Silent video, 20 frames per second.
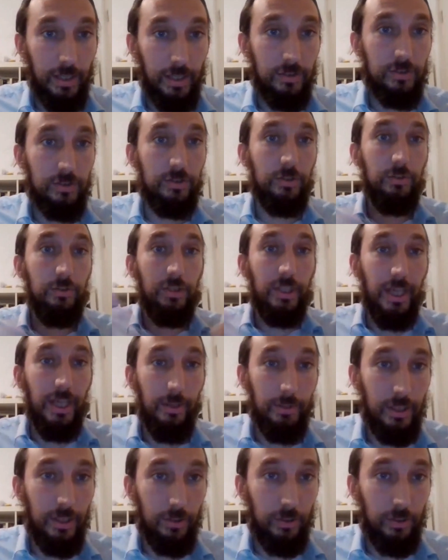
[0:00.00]
so to
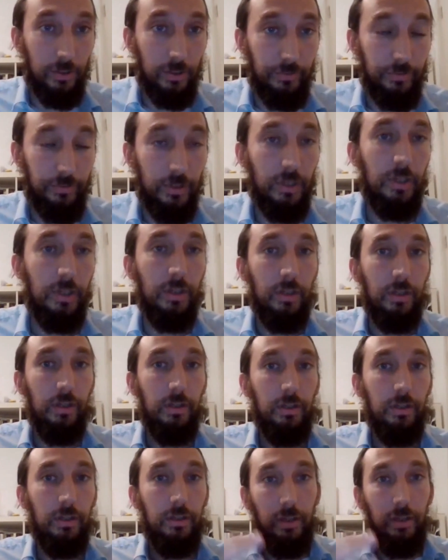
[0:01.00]
cap that off,
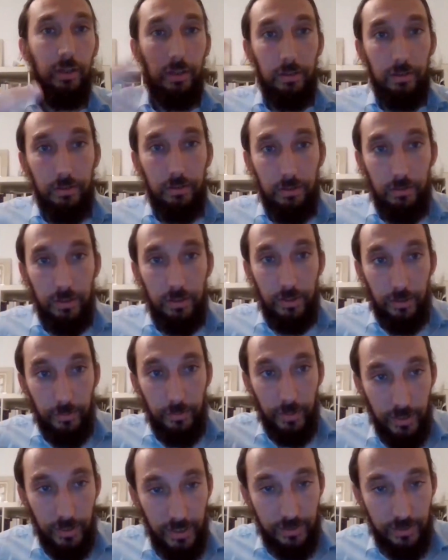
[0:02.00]
you know,
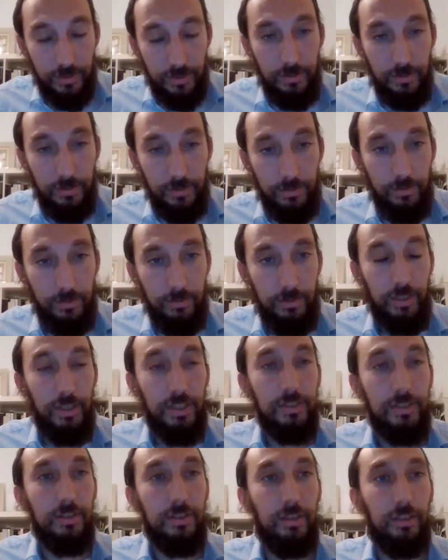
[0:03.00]
in these
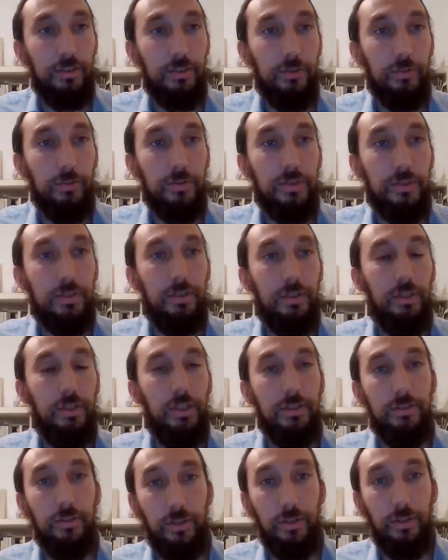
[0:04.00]
circles,
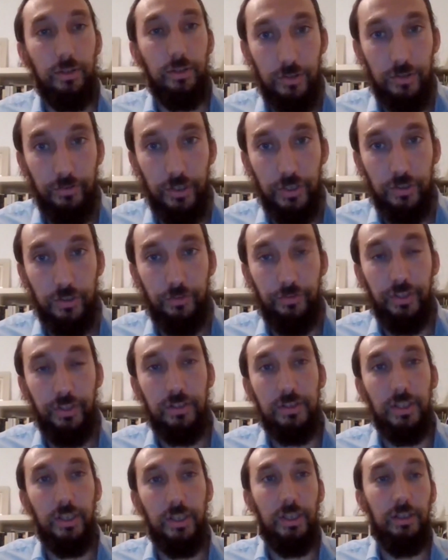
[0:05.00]
it's not a controversial thing to
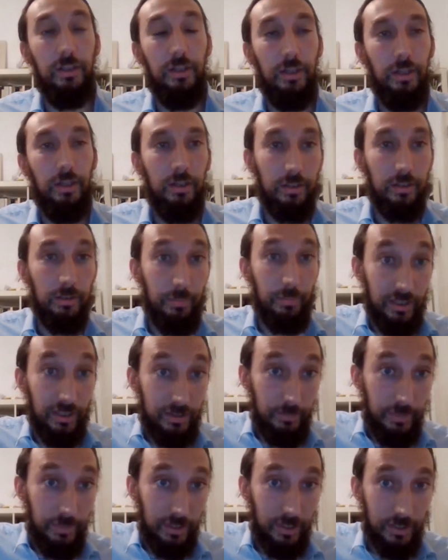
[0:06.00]
say the
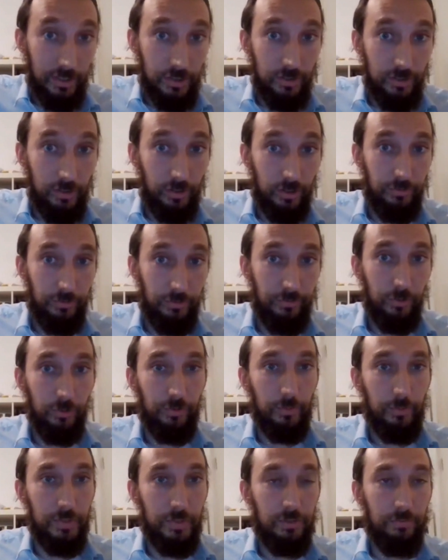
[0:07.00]
Beit HaMikdash is not going to fall
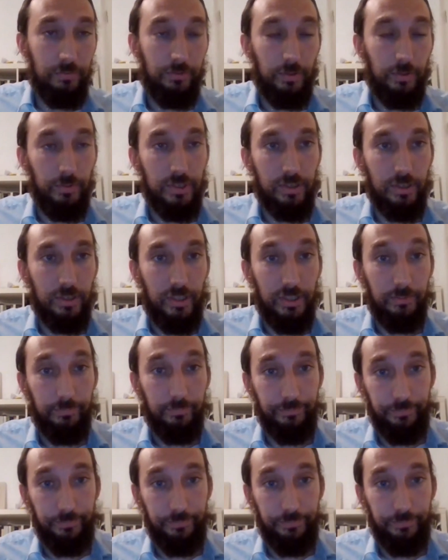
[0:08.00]
from the sky.